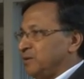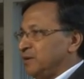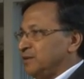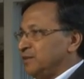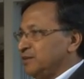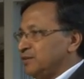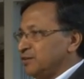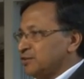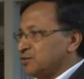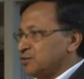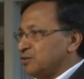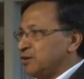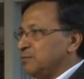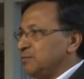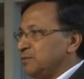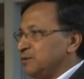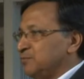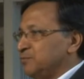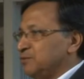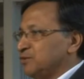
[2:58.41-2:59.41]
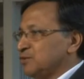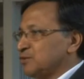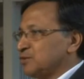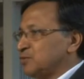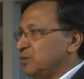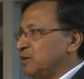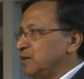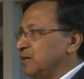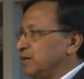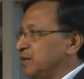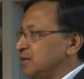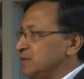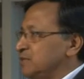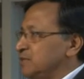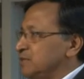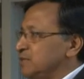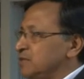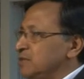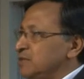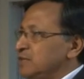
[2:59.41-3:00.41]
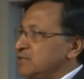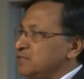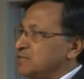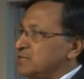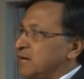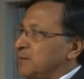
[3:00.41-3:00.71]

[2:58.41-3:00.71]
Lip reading: But the installment for the solar energy has